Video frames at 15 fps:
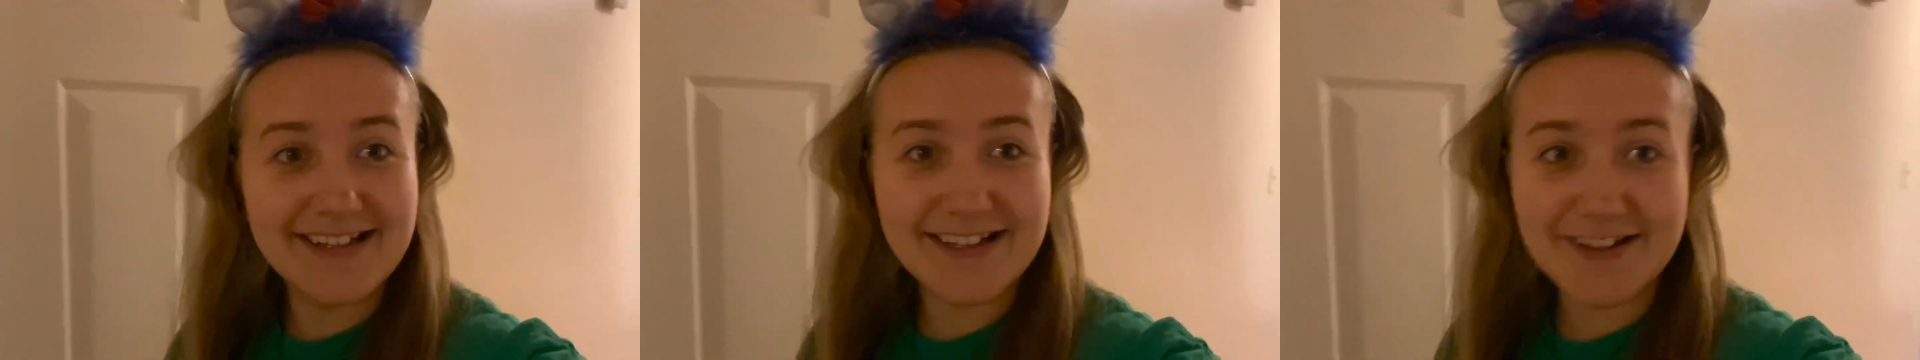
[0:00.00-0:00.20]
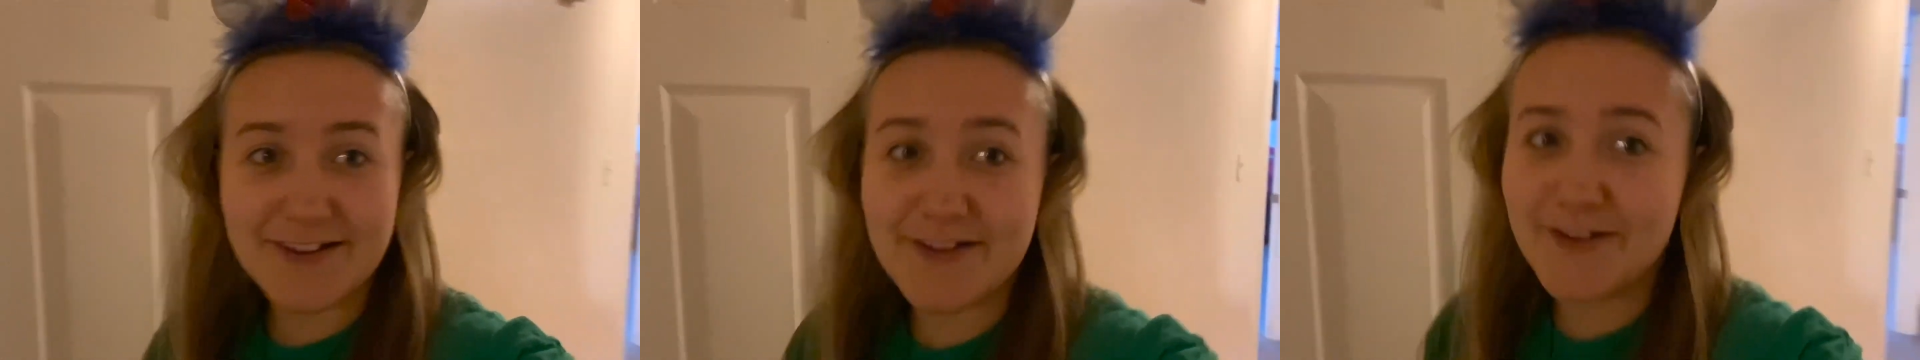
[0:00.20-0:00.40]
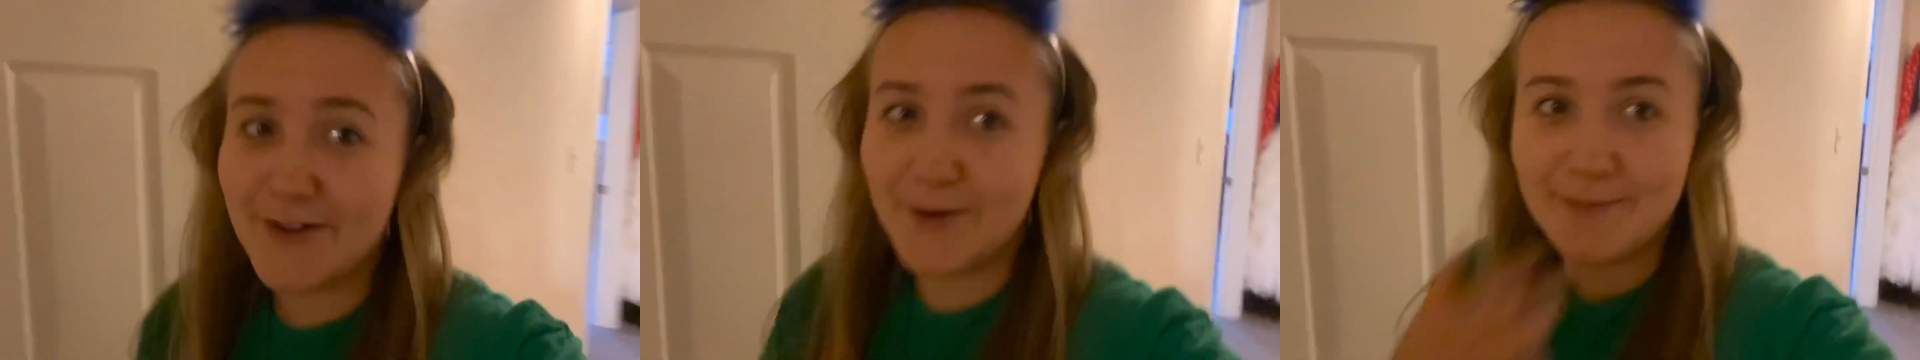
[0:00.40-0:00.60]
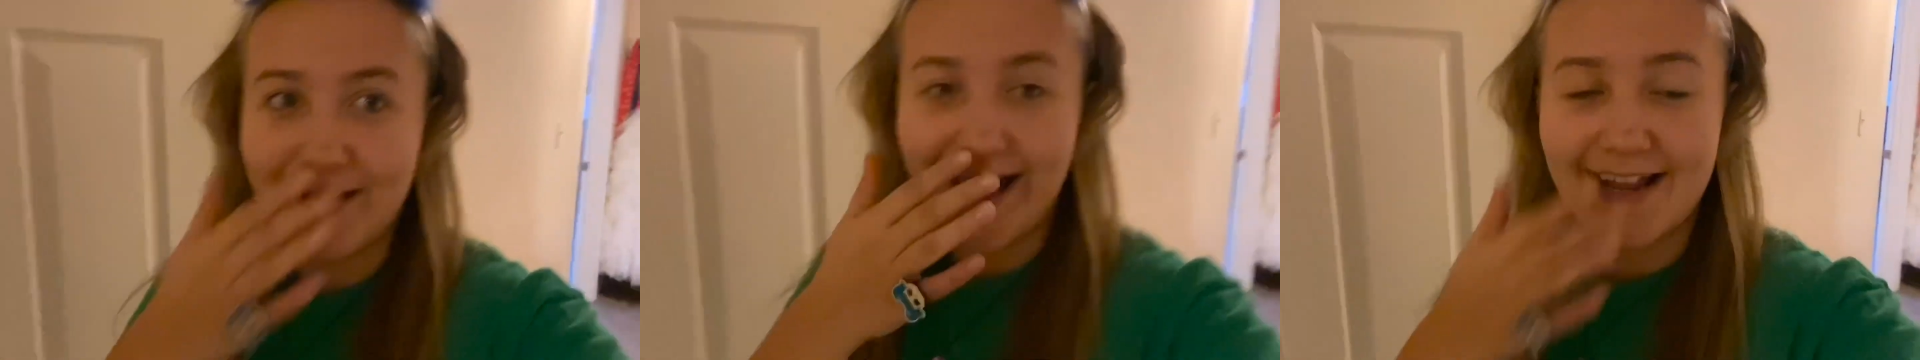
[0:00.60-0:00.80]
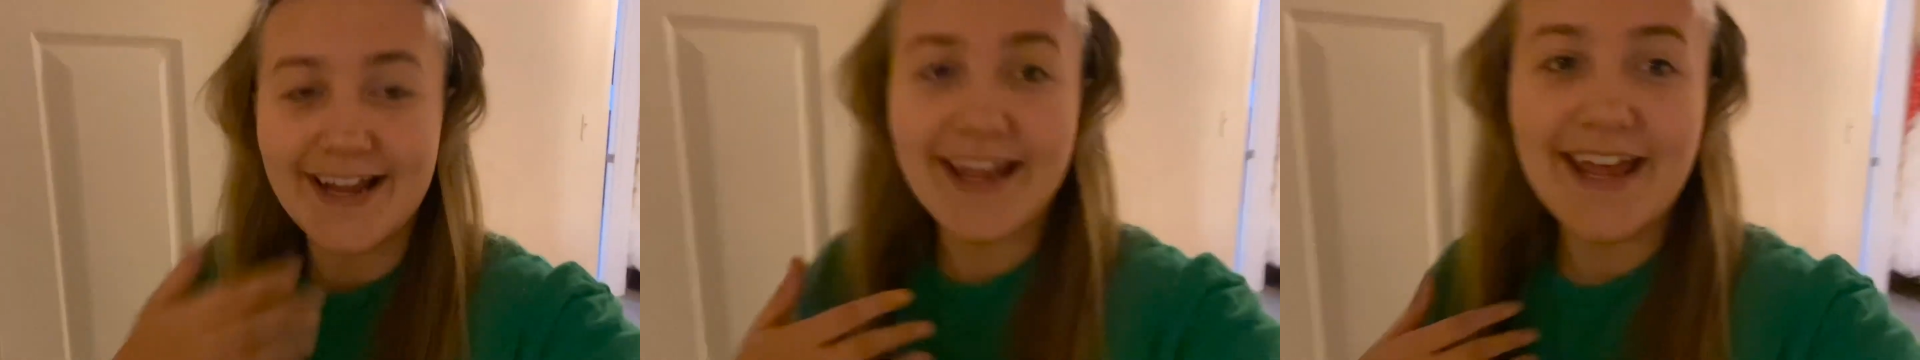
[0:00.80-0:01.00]
so
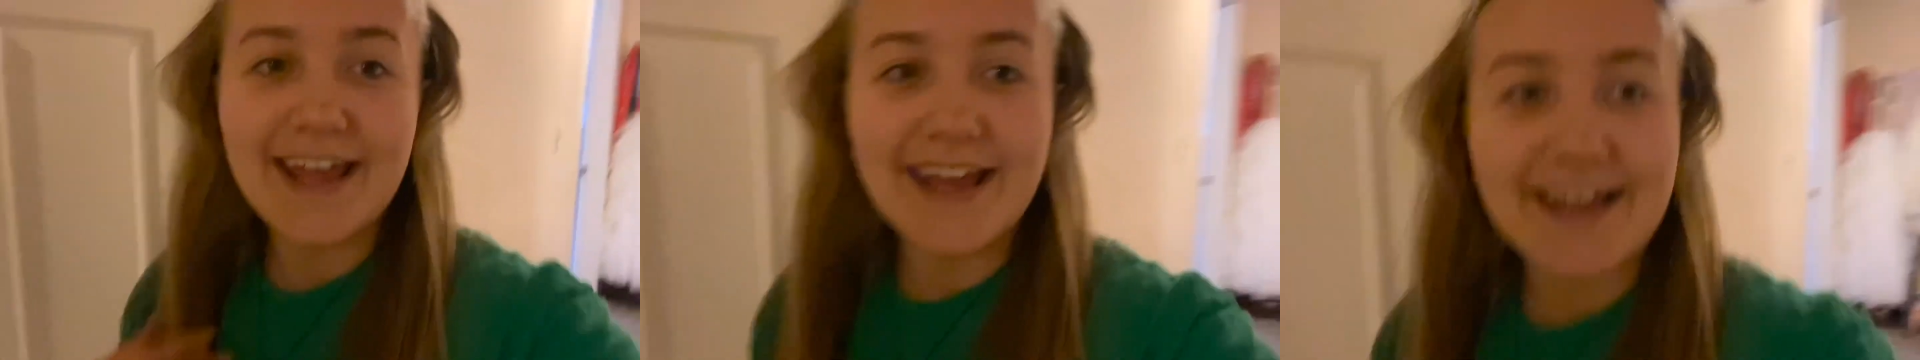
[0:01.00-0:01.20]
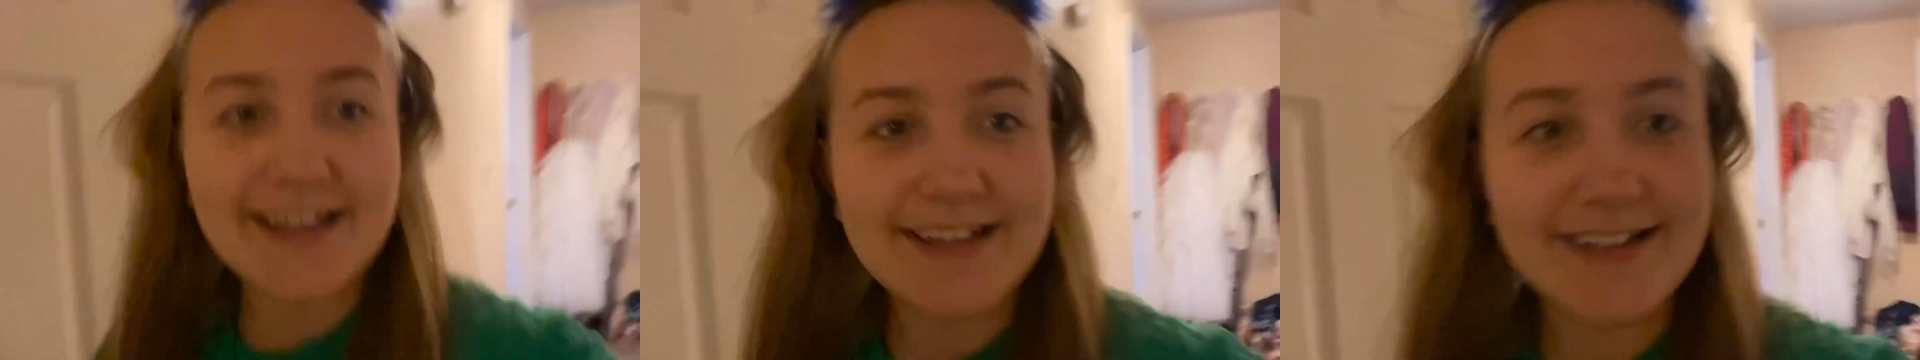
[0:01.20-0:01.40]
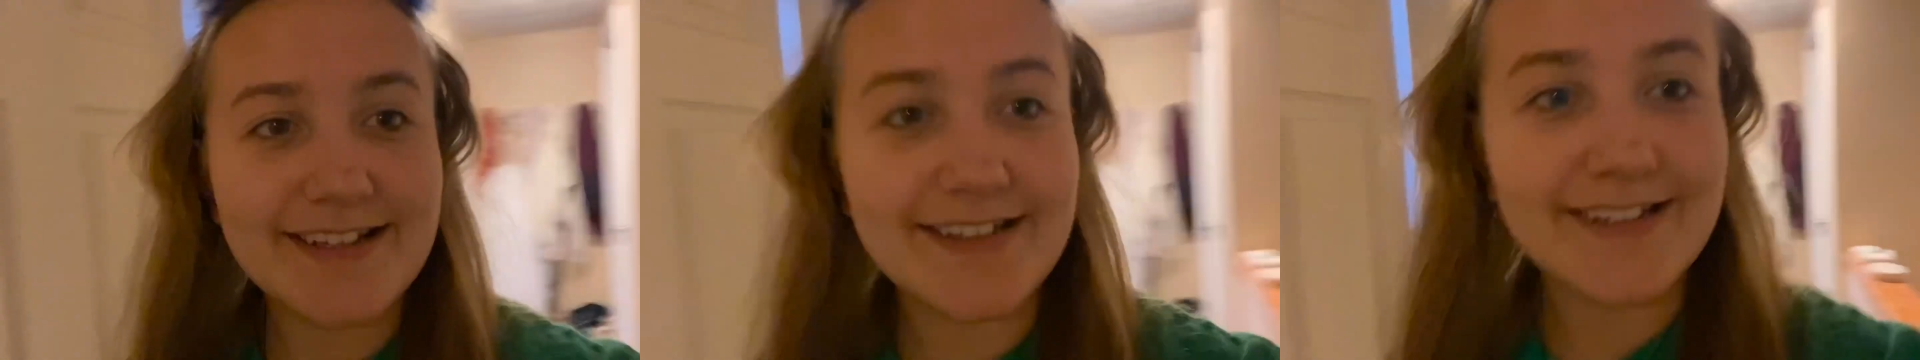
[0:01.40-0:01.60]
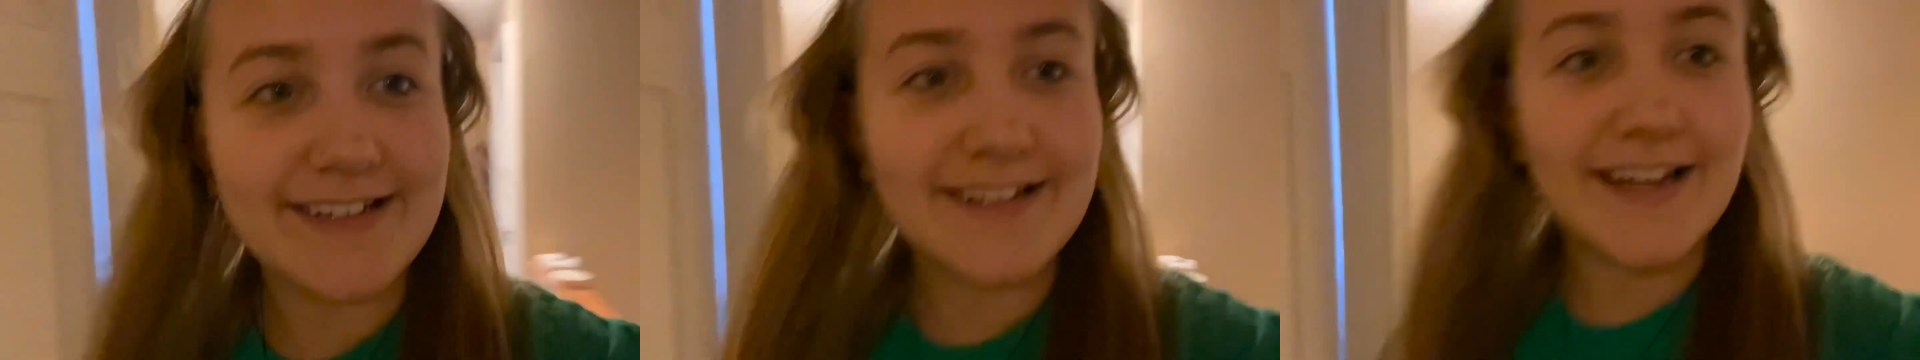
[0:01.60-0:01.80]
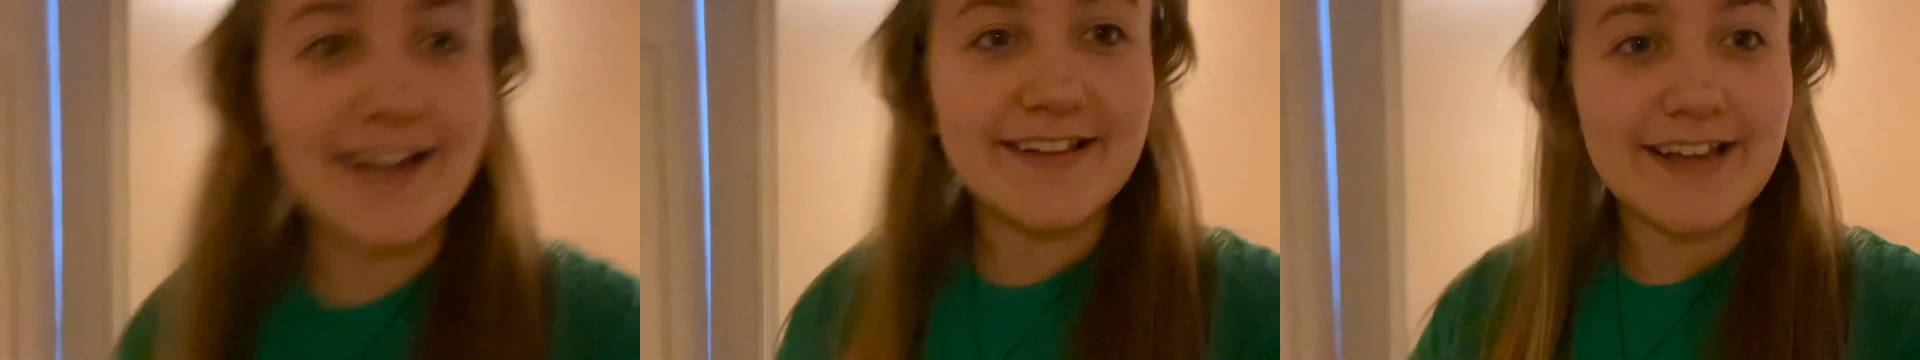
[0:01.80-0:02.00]
bad. And